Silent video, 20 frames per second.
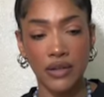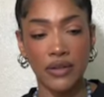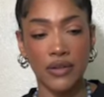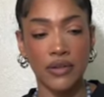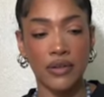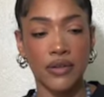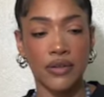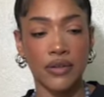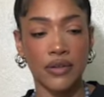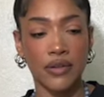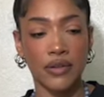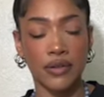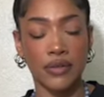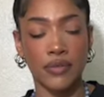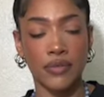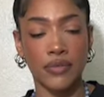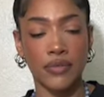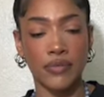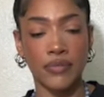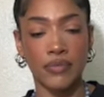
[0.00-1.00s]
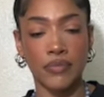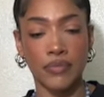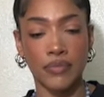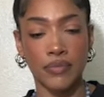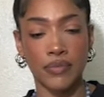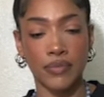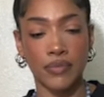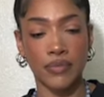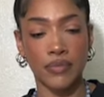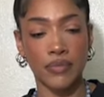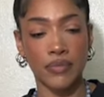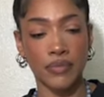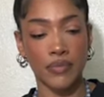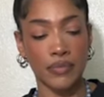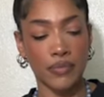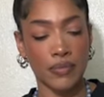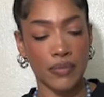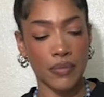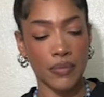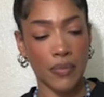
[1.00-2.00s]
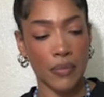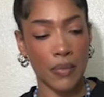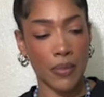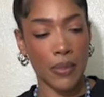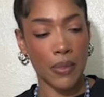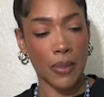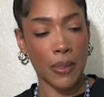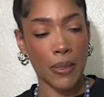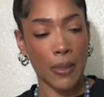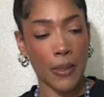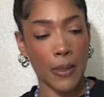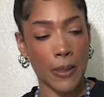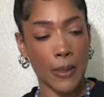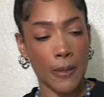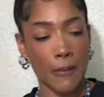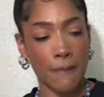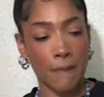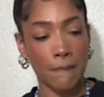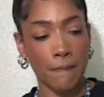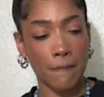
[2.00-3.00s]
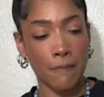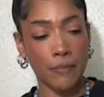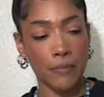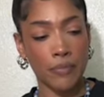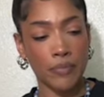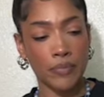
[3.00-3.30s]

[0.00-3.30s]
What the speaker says: Nothing is said.